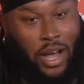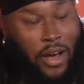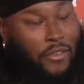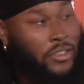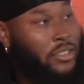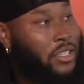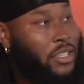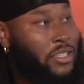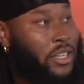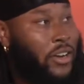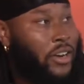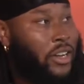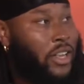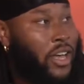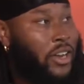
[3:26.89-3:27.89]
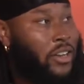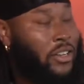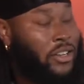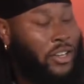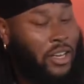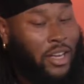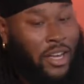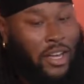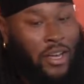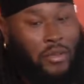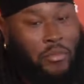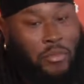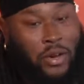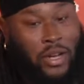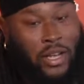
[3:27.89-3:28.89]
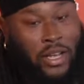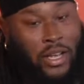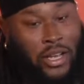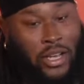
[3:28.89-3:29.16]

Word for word: Obviously, it's South Carolina, um, but